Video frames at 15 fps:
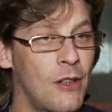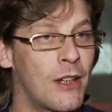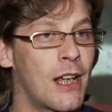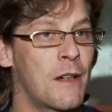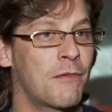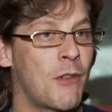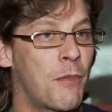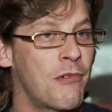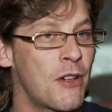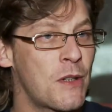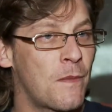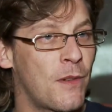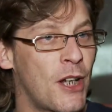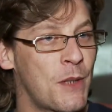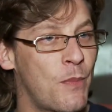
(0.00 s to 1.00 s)
look out for
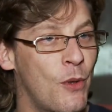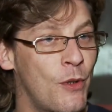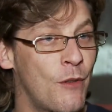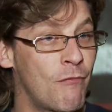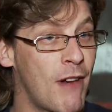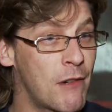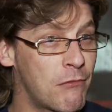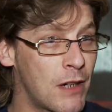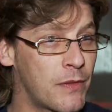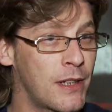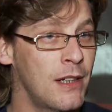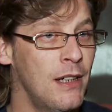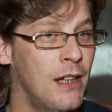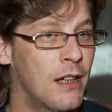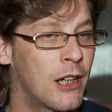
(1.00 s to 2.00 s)
Operation Flashpoint Red River,
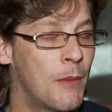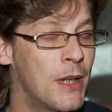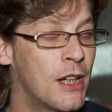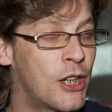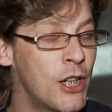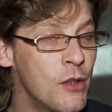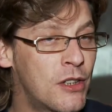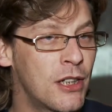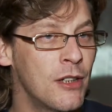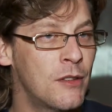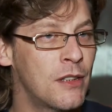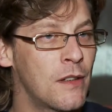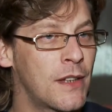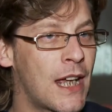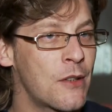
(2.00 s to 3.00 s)
coming Q2
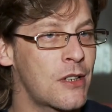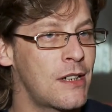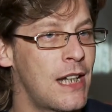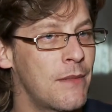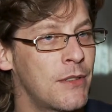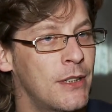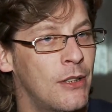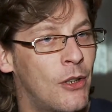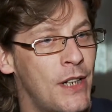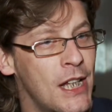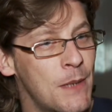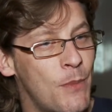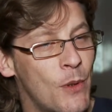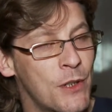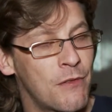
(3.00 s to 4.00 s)
2011 on
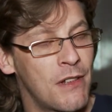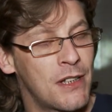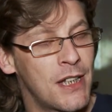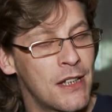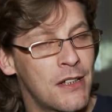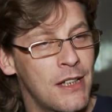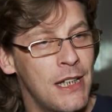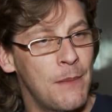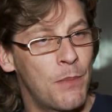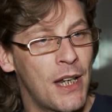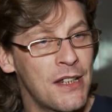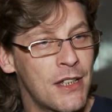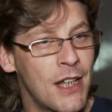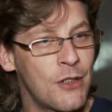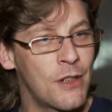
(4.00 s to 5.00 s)
Xbox 360,
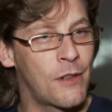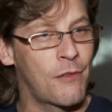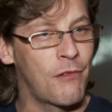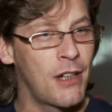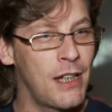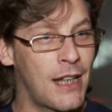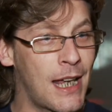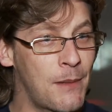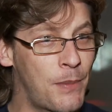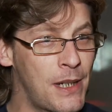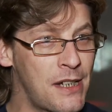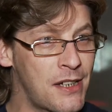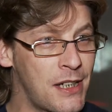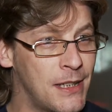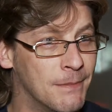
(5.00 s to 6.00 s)
PlayStation 3 and
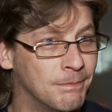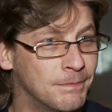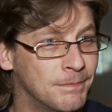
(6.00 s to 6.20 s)
PC.